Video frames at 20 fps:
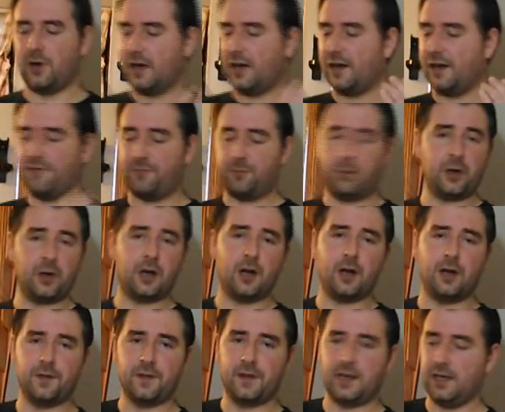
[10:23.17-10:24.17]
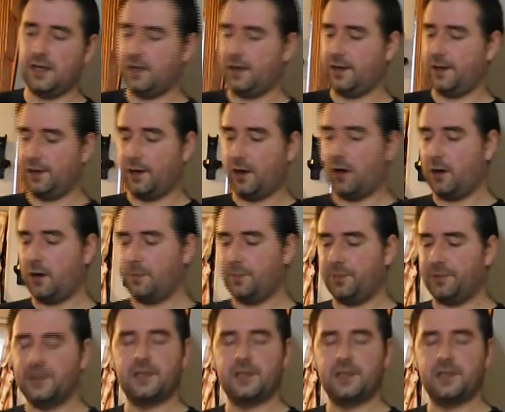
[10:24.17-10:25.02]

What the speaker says: I've put it on the hob